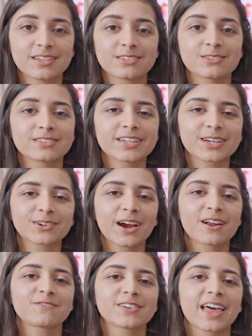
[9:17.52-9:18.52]
So stick
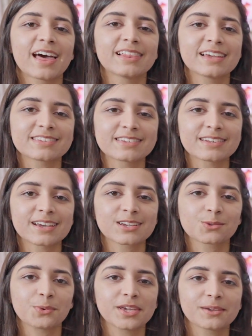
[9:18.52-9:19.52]
around for that lesson
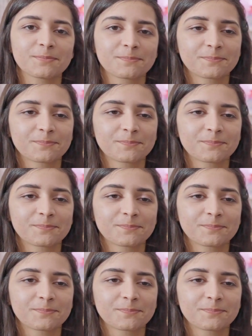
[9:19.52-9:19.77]
next week.